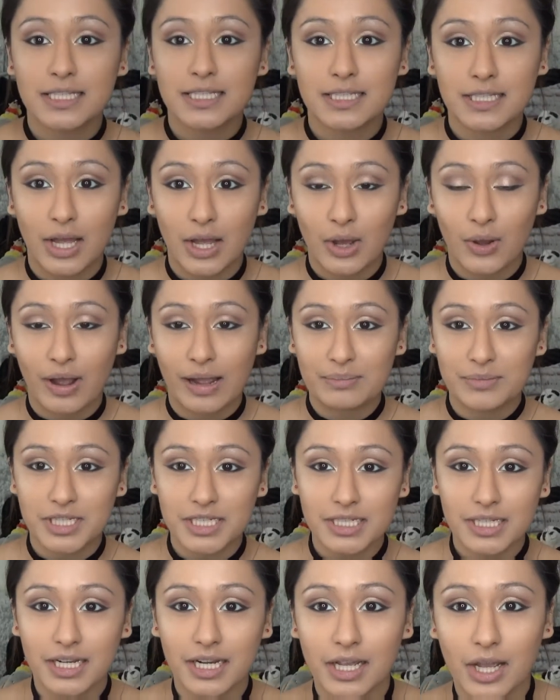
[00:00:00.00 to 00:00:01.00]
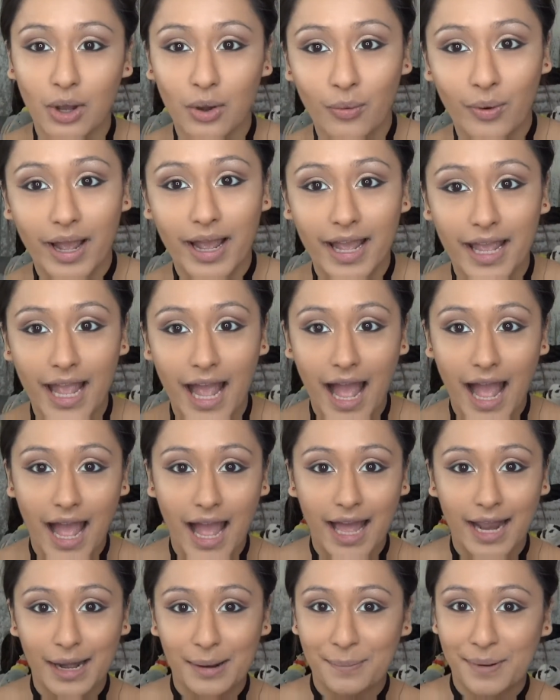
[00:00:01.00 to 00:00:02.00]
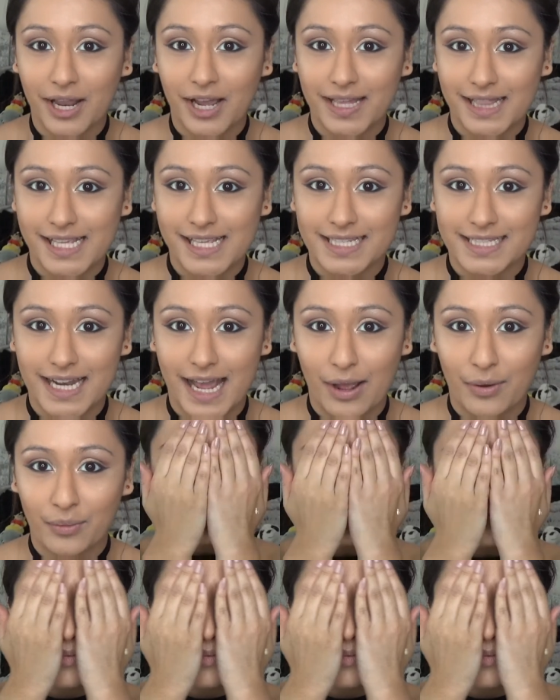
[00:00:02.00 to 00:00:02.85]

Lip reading: So I'm just going to go away and apply these now.